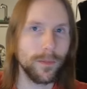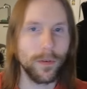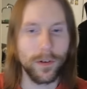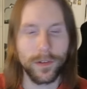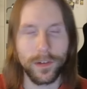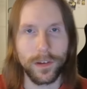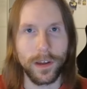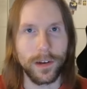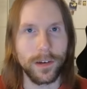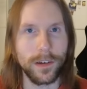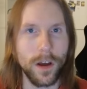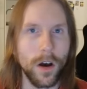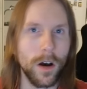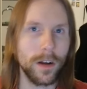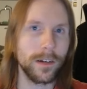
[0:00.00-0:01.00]
person, not a
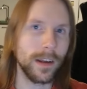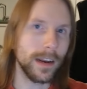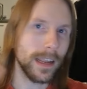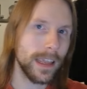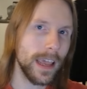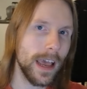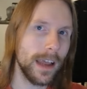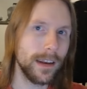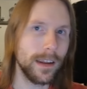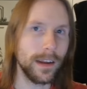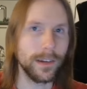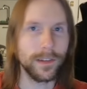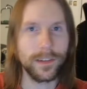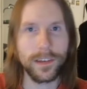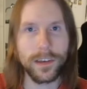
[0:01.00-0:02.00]
dog, not a cat, not
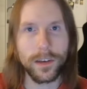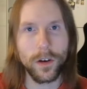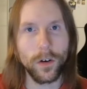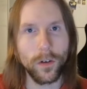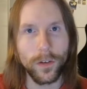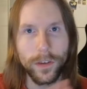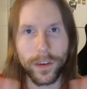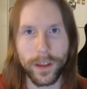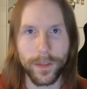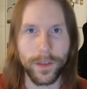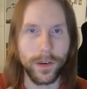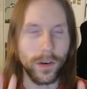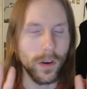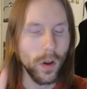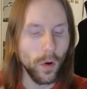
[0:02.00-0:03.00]
a seagull,
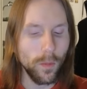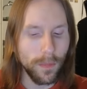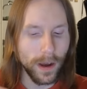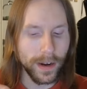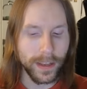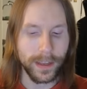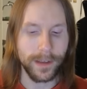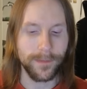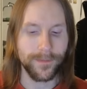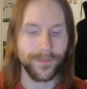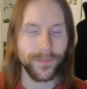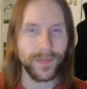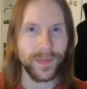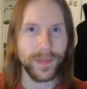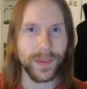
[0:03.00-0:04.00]
nothing. Nobody.
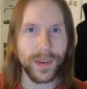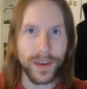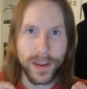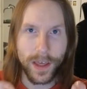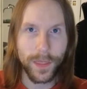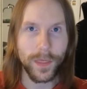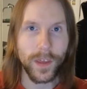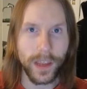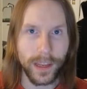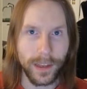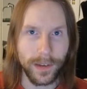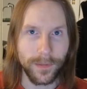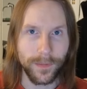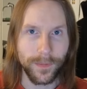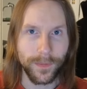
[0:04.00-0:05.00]

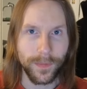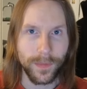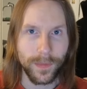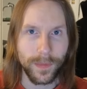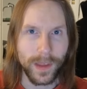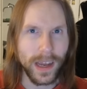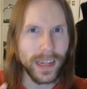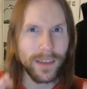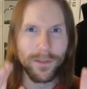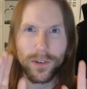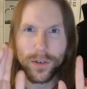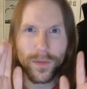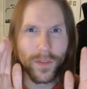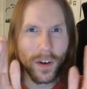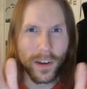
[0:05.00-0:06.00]
Nothing. Not even
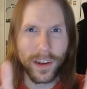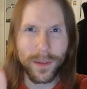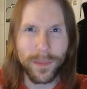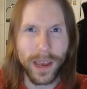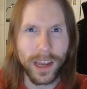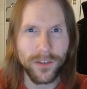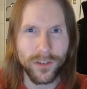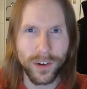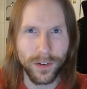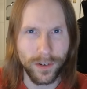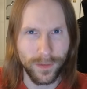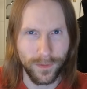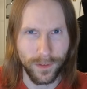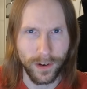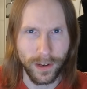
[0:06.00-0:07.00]
your fucking imaginary
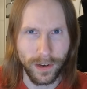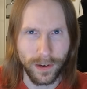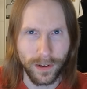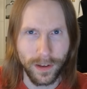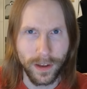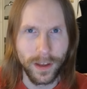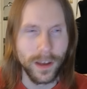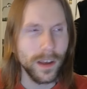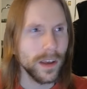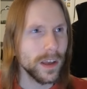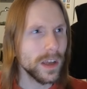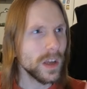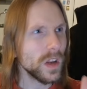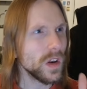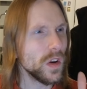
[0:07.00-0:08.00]
friend.
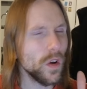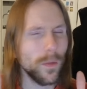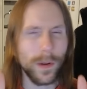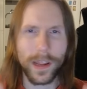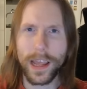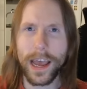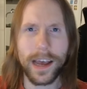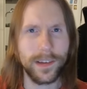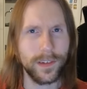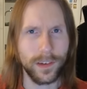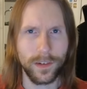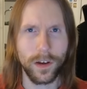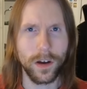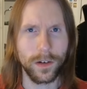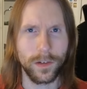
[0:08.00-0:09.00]
Nobody has to
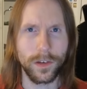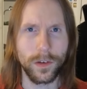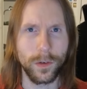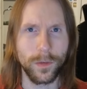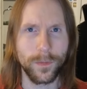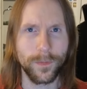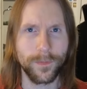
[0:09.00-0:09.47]
talk to you.